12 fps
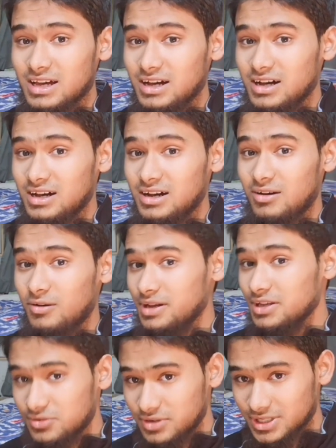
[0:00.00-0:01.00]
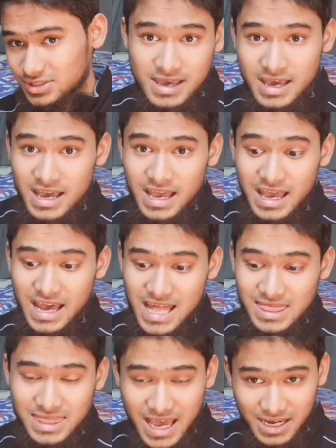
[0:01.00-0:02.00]
on interest,
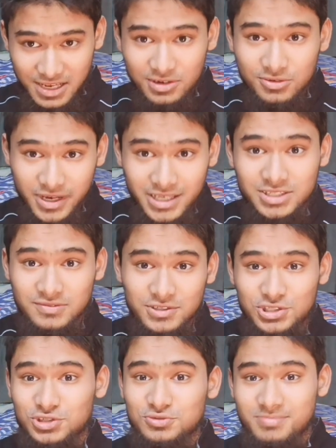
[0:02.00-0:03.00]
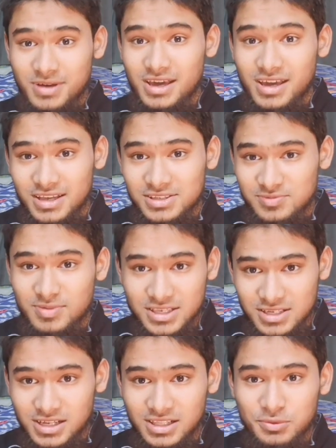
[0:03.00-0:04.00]
and that interest which you pay is
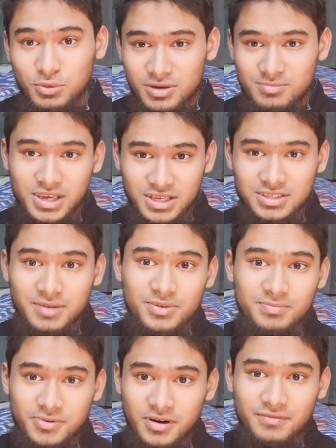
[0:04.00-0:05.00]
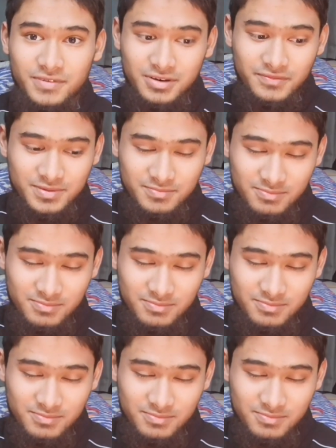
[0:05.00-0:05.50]
basically what makes up the profit of